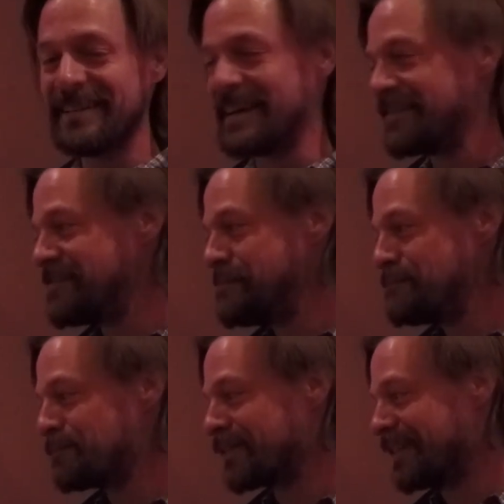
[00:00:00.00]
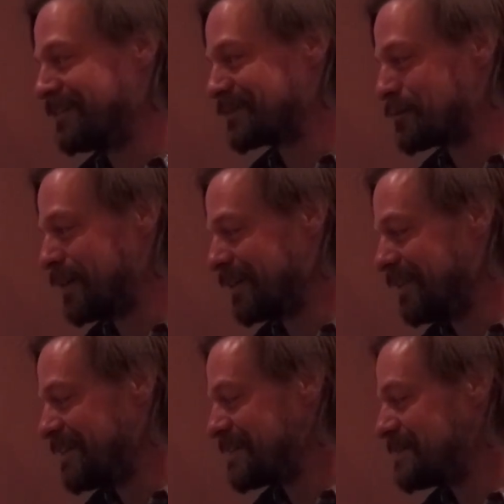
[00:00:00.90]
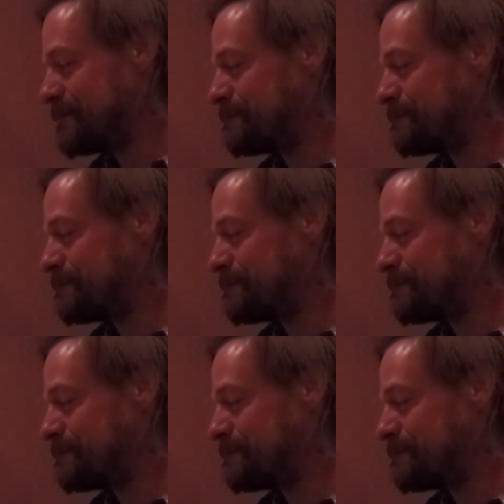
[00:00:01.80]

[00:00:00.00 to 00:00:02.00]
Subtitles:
settle. That was quite a lot.